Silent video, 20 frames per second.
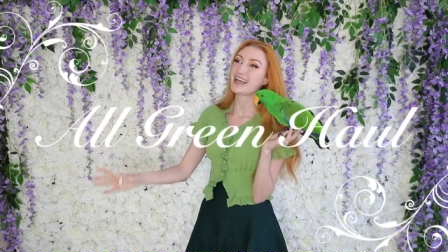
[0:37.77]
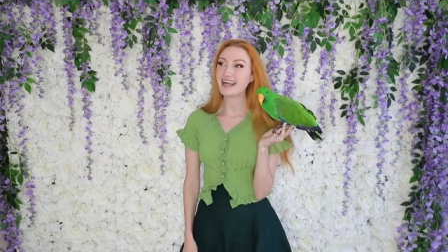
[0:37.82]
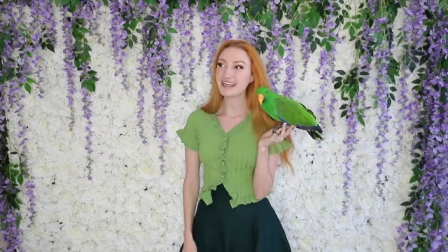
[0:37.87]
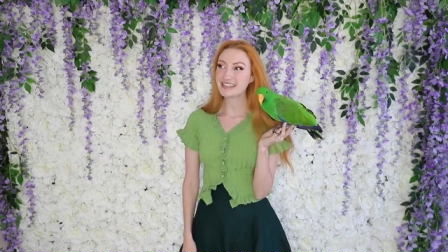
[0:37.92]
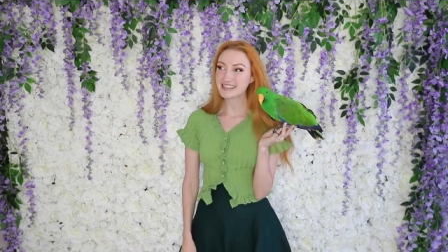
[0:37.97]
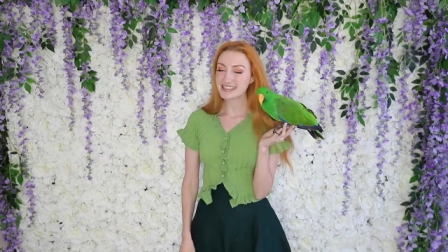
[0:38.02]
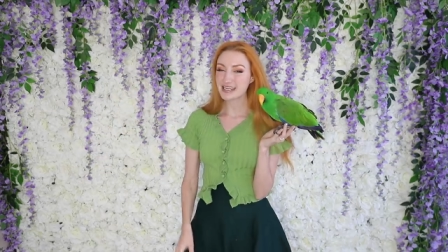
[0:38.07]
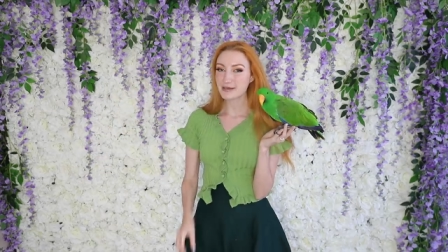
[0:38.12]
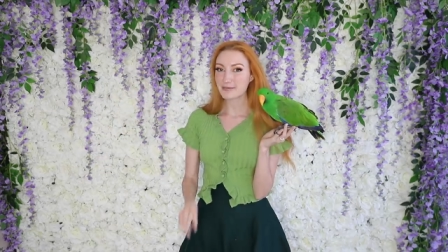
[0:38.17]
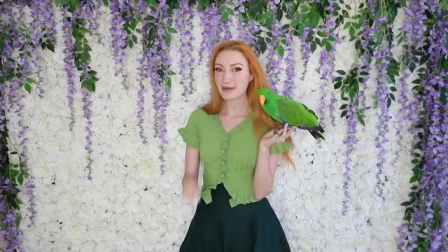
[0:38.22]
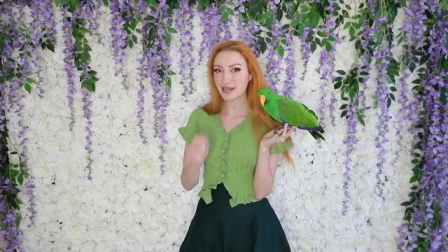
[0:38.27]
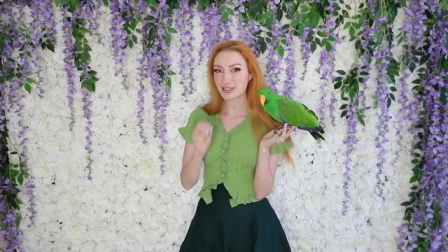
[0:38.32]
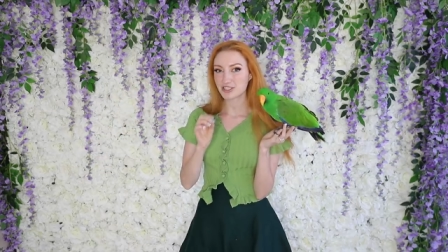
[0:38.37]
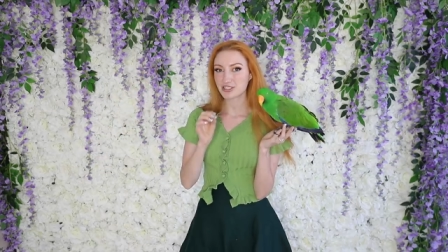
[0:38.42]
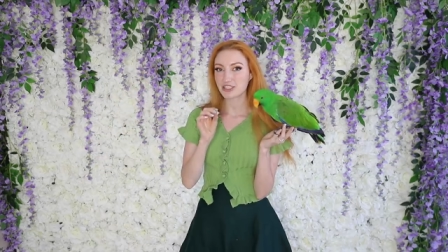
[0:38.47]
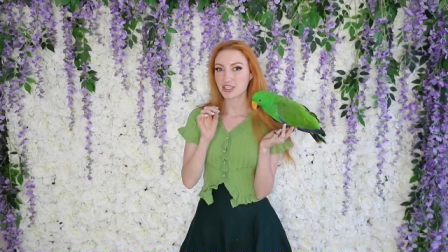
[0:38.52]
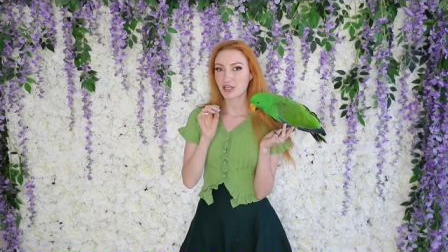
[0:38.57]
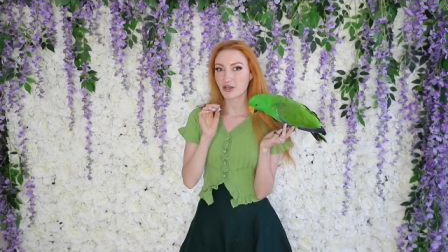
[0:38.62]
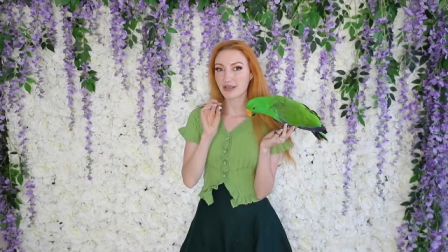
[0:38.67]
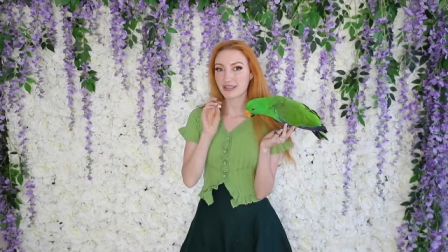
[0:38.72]
I ended up
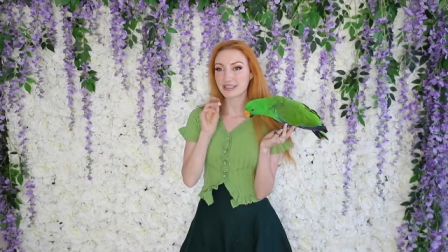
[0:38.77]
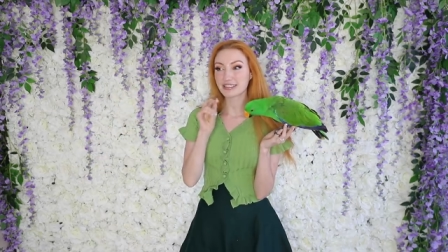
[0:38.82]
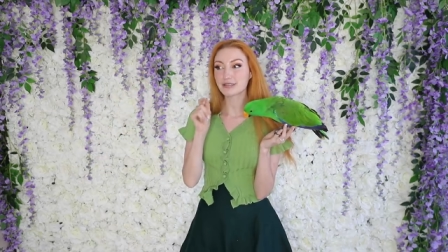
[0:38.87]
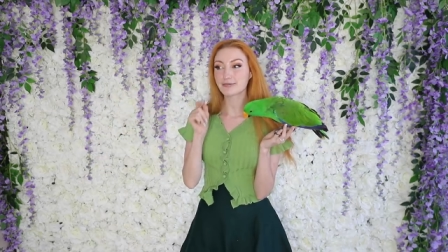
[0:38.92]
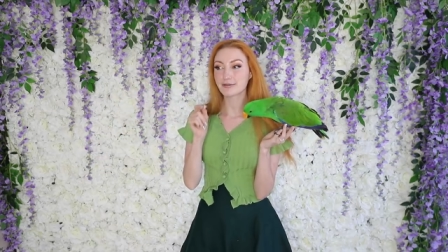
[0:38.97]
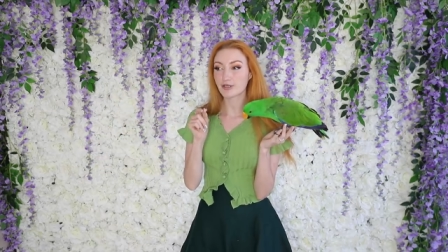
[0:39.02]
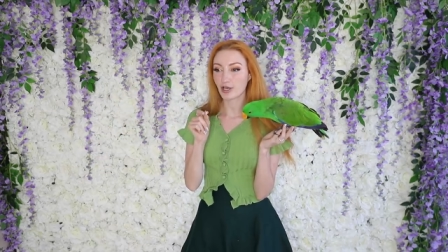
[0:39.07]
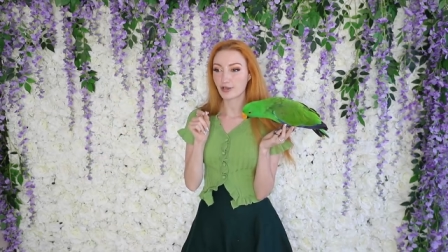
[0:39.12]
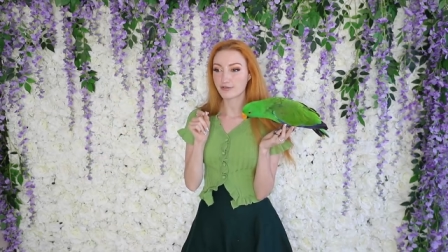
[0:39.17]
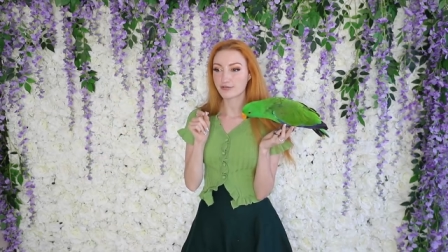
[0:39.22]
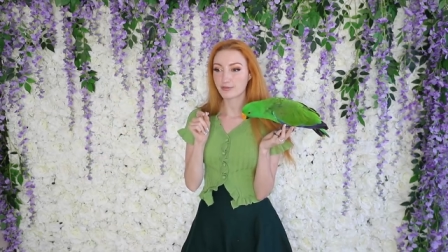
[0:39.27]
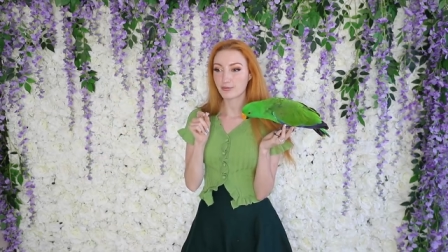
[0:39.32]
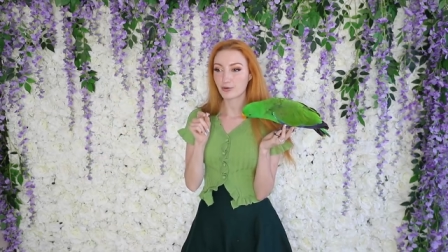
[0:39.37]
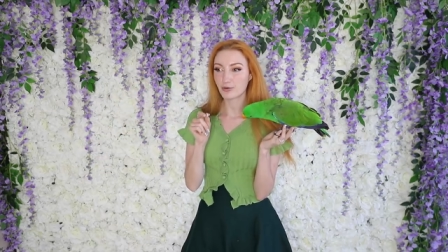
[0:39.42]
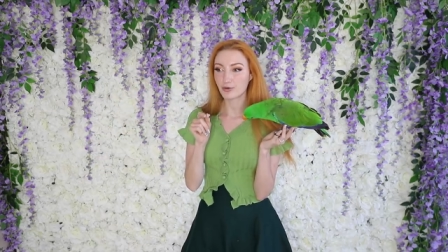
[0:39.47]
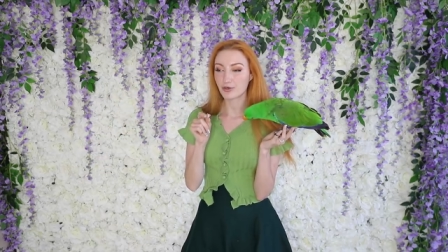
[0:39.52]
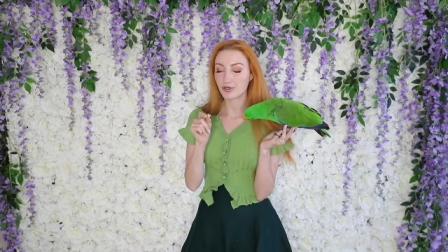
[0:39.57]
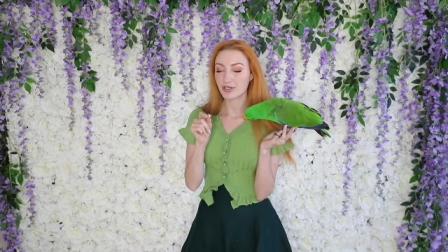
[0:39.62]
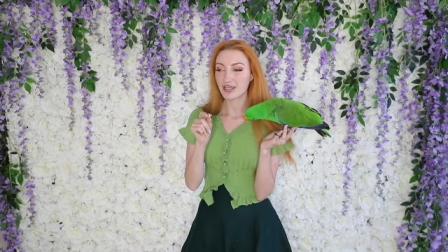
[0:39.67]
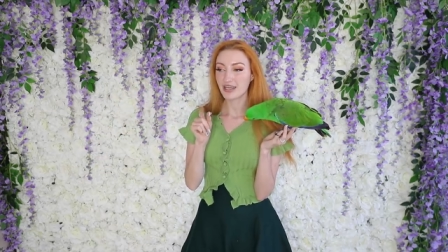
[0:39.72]
actually going a little bit
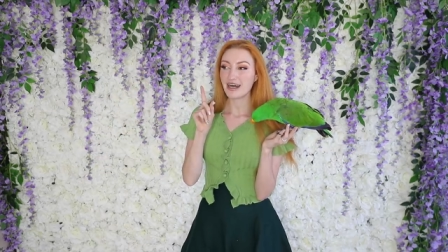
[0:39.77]
overboard.